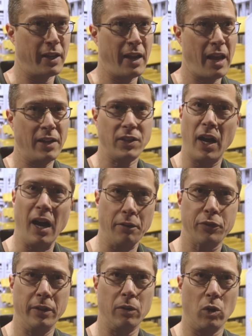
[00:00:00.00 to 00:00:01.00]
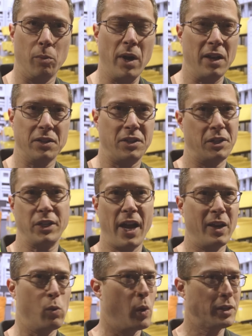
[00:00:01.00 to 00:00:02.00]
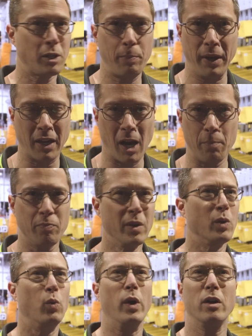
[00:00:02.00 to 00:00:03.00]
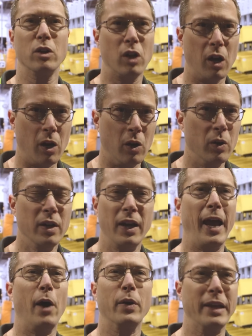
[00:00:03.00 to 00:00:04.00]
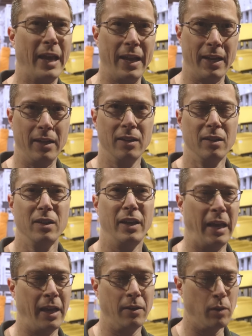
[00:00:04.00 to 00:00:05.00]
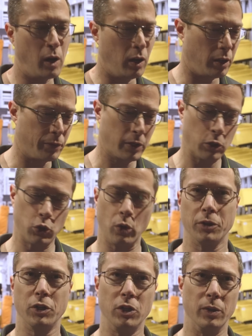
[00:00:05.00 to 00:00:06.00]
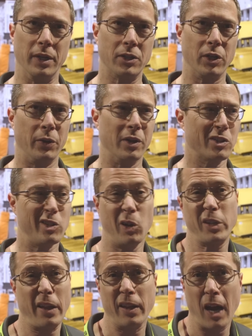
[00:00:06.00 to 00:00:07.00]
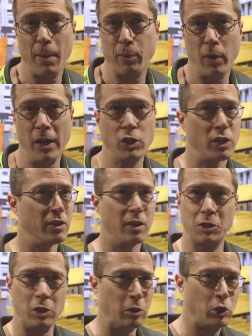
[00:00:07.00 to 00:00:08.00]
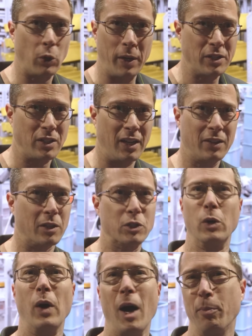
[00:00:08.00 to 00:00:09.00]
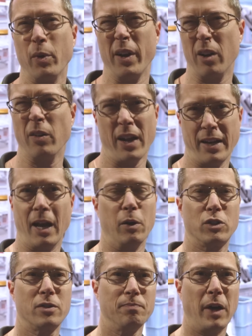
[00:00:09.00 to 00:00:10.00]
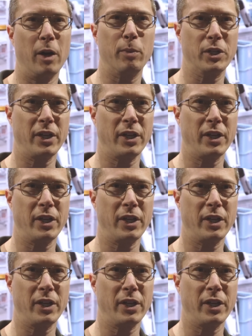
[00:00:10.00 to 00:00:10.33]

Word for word: and then hands off, and the robot is deciding what to pick up, where to go, how to get it, and all of the control to do it. So there's no teleoperation, there's no joystick, there's no operator right now. It's one hundred